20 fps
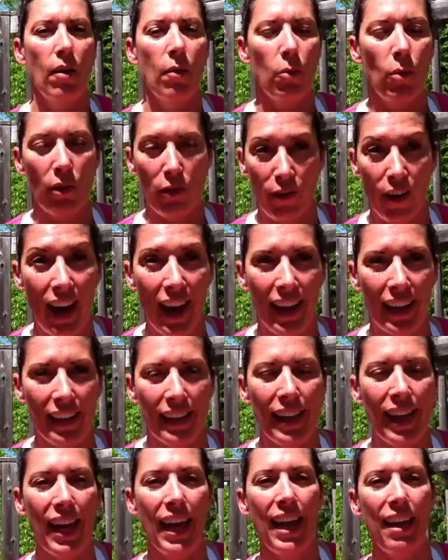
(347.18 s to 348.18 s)
Well, fine,
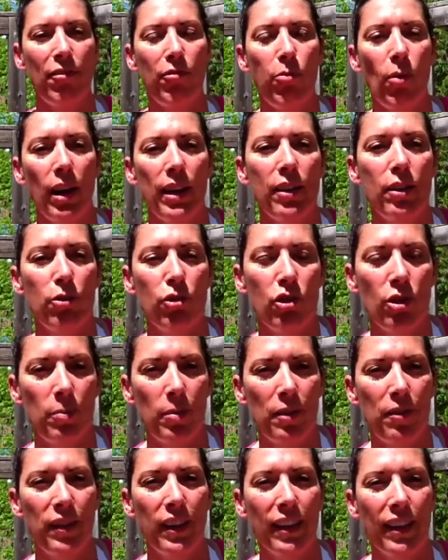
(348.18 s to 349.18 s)
if what you should
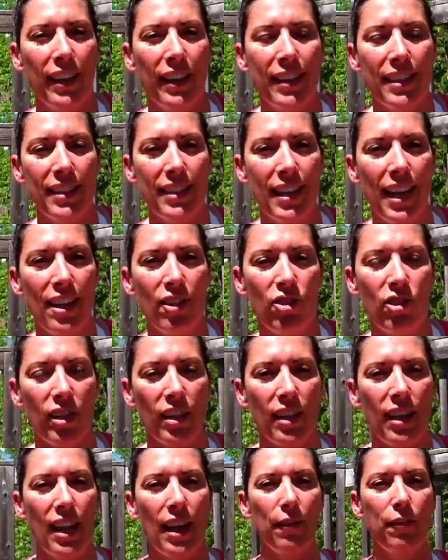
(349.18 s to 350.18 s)
be feeling is tension.
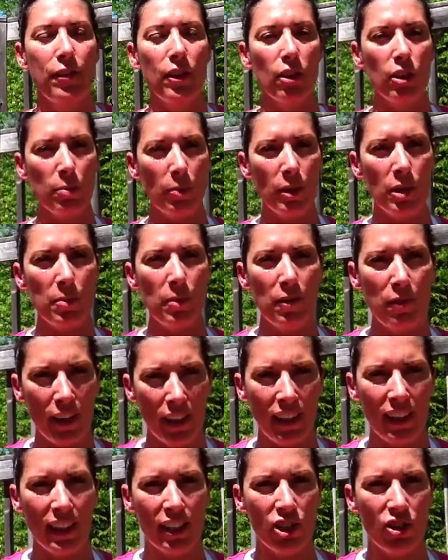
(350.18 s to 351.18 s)
If you're supposed to be
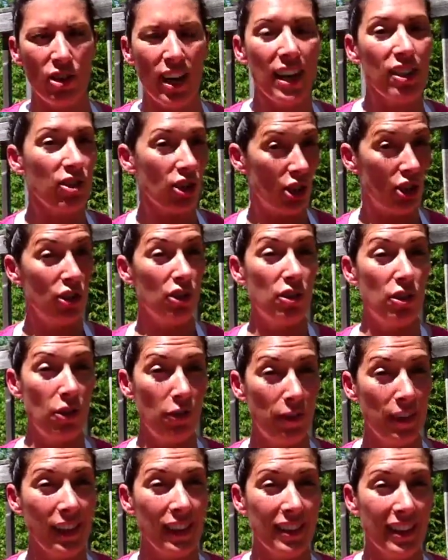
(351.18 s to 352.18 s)
feeling a stretch and you
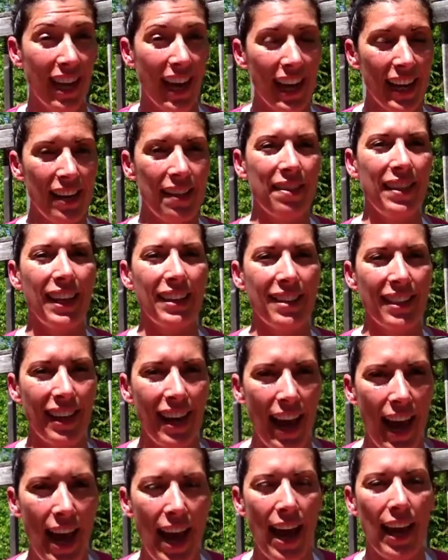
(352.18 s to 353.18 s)
feel tight, that's an
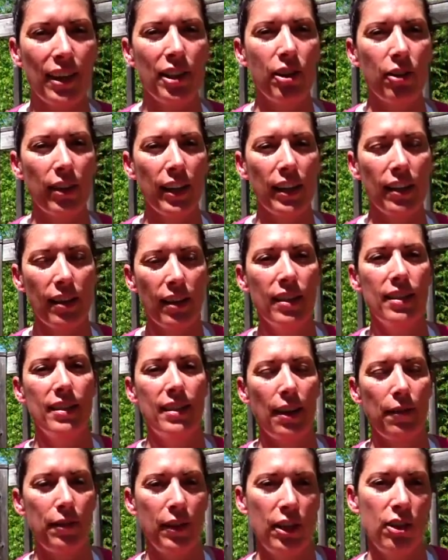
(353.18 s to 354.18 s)
accurate
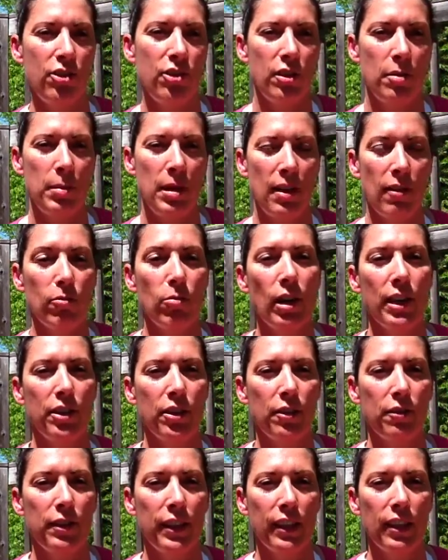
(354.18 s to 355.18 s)
definition to me of what
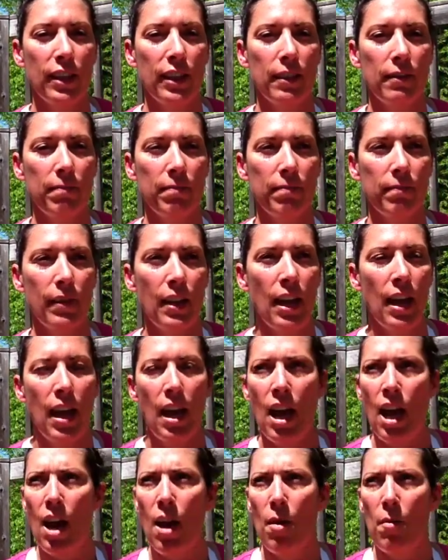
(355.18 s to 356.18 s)
you're feeling.
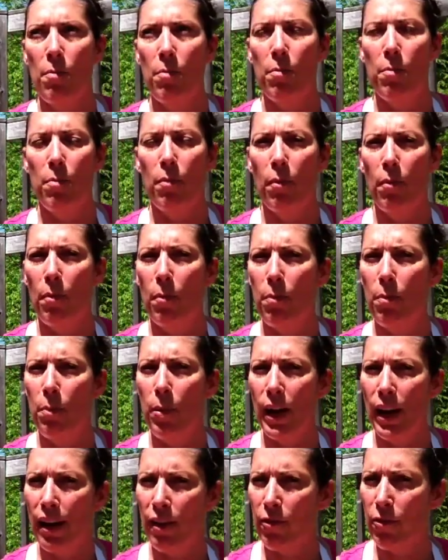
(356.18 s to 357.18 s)

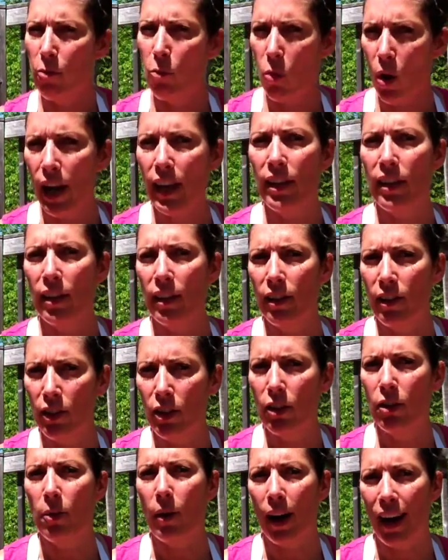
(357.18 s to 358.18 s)
But if what
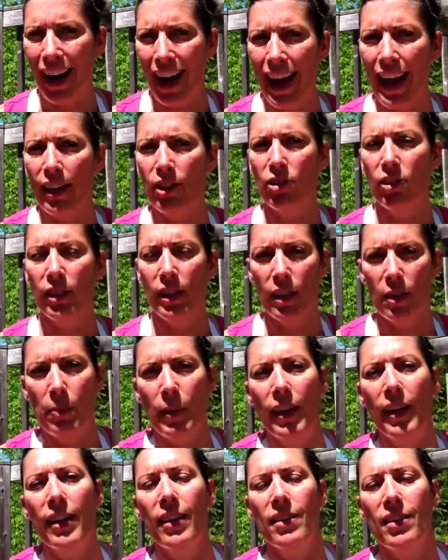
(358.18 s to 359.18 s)
you are actually
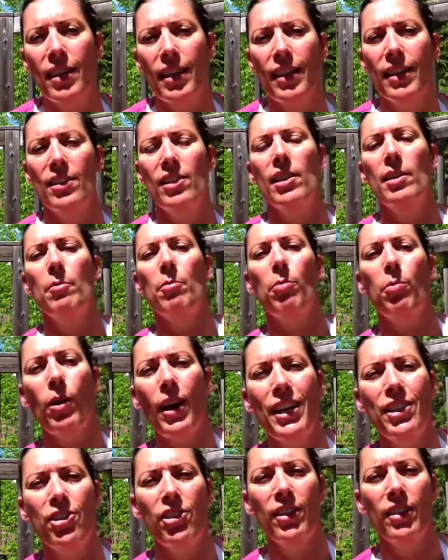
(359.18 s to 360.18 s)
experiencing is
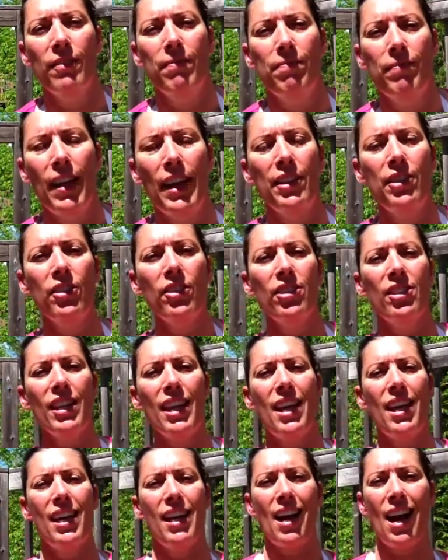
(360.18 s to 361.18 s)
compression, and you're
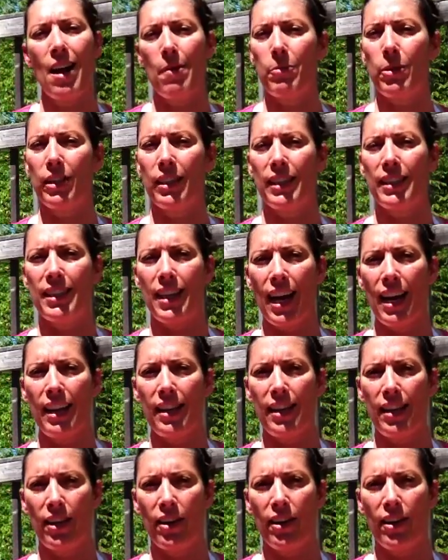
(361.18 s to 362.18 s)
saying, I'm really
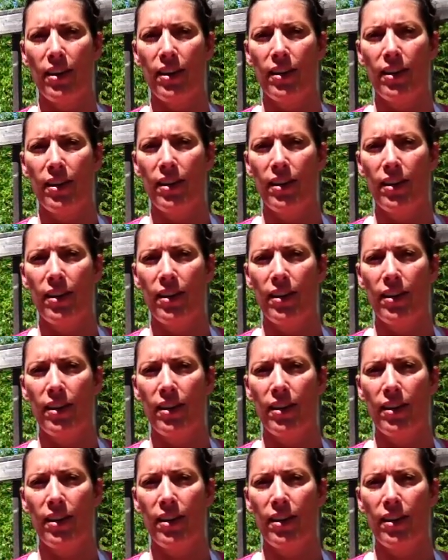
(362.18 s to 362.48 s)
tight here,